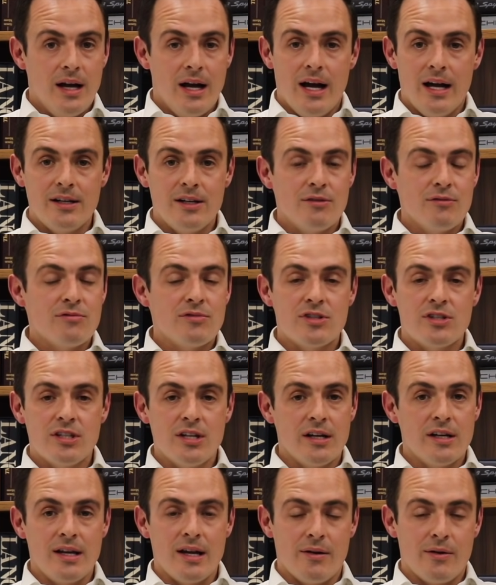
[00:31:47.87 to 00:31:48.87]
I don't
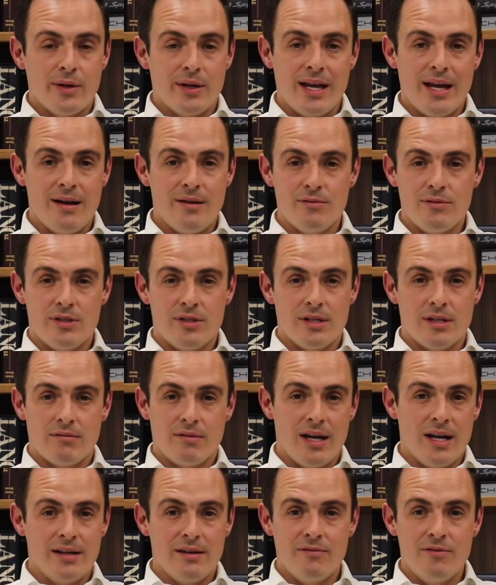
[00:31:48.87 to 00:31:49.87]
study our accounts. I
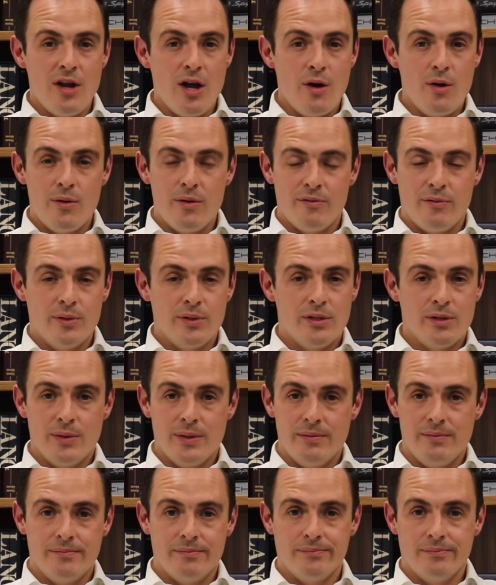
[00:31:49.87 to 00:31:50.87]
kind of know if we're
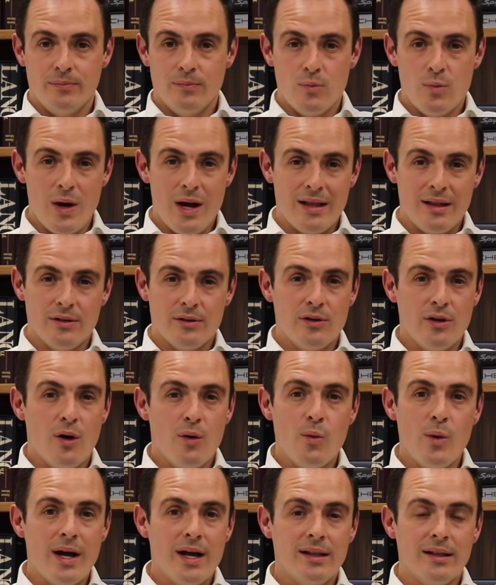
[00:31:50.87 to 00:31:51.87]
doing well or
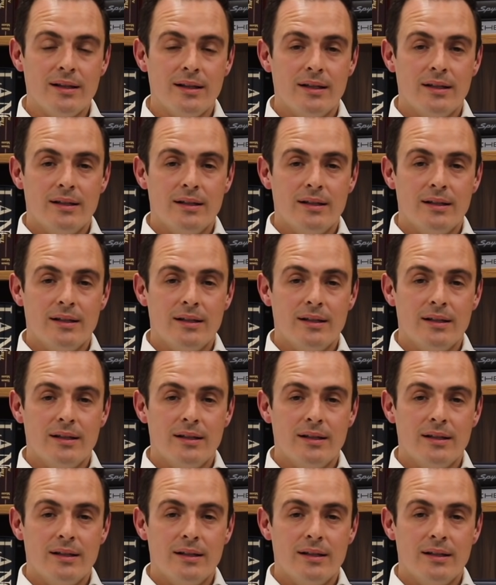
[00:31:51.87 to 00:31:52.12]
not well,